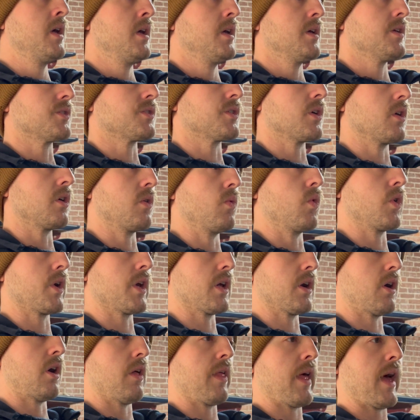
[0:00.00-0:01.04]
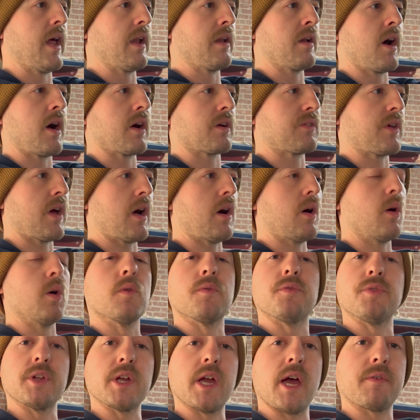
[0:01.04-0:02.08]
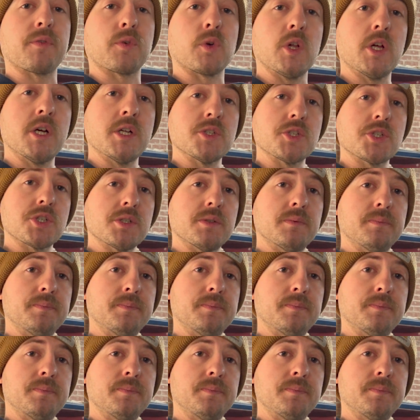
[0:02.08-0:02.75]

So we'll get all that knocked out hopefully after lunch.